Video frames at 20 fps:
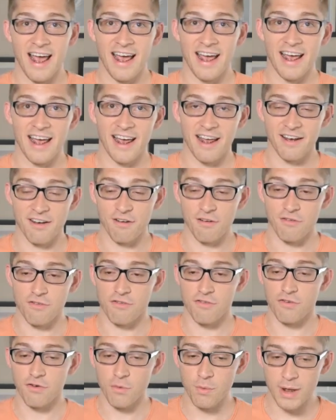
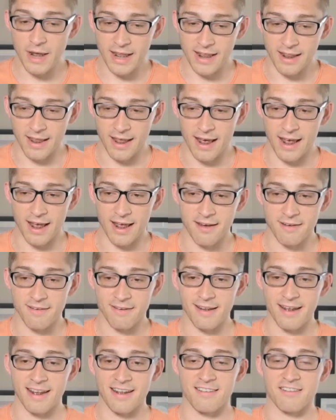And doing that
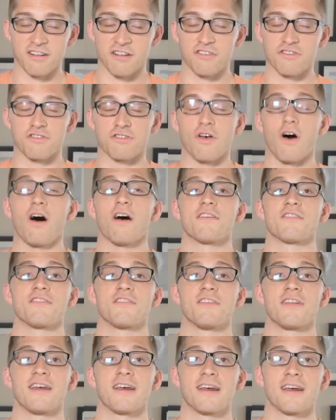is
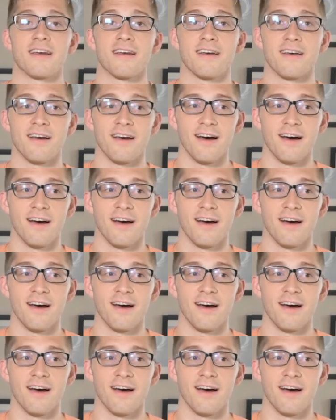exhausting.